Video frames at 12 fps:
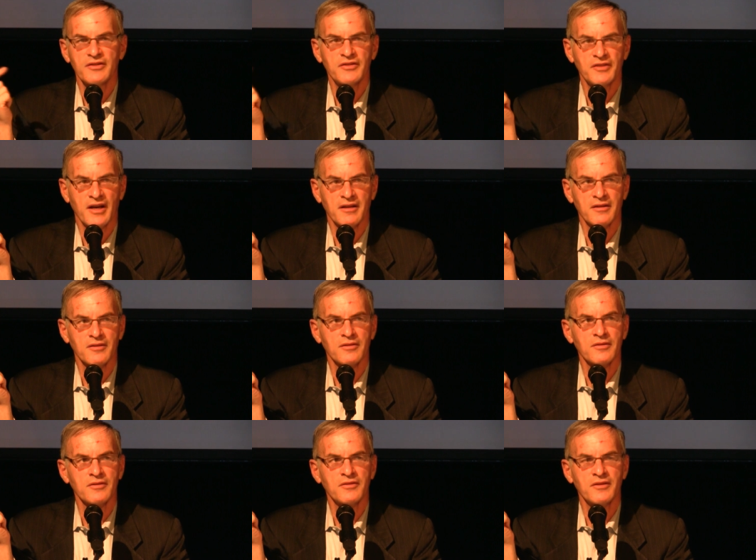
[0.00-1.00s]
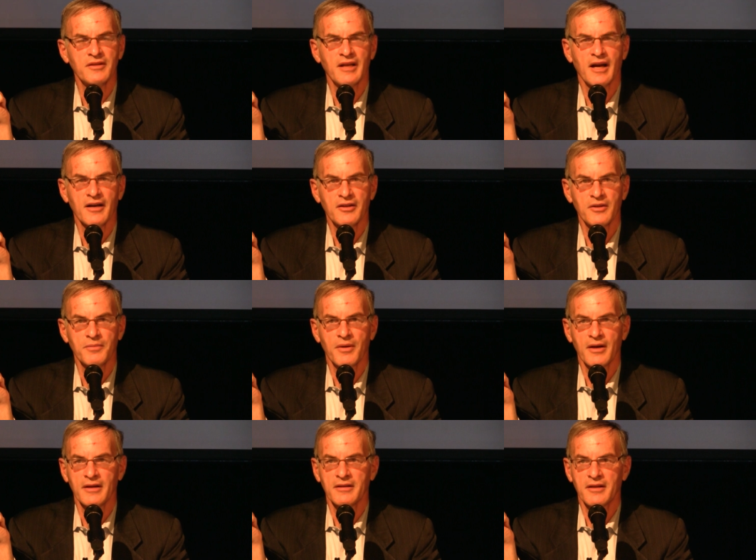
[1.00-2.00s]
settlers in the
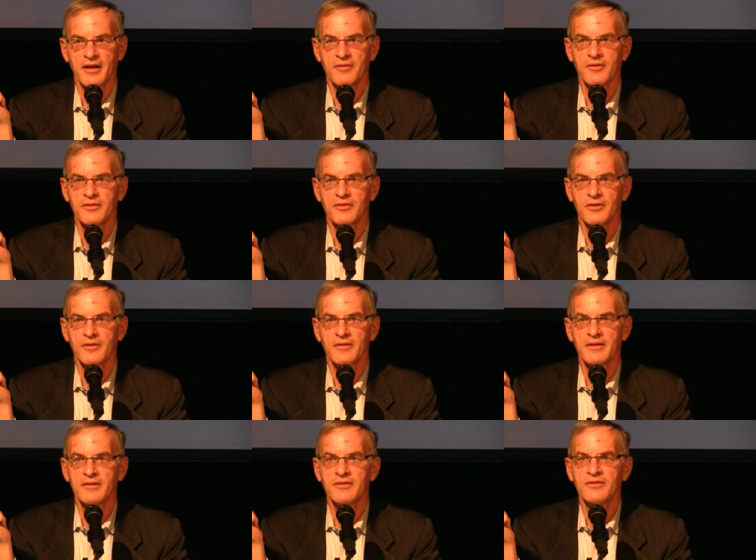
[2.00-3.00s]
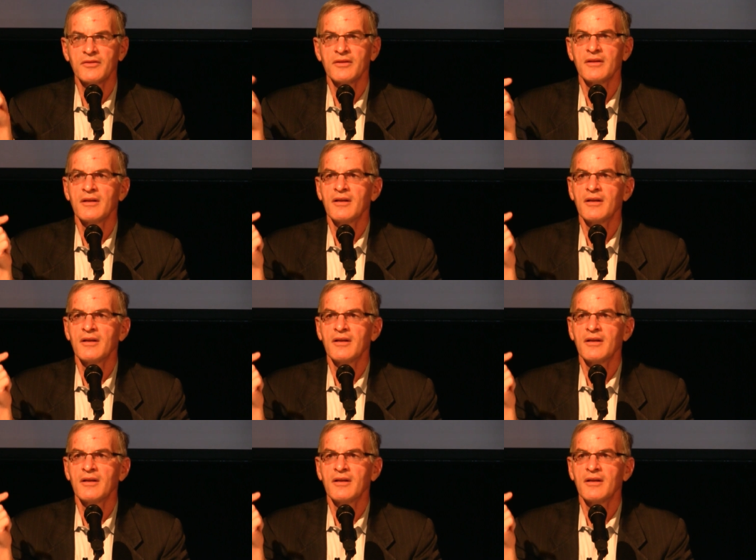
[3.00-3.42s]
occupied territories.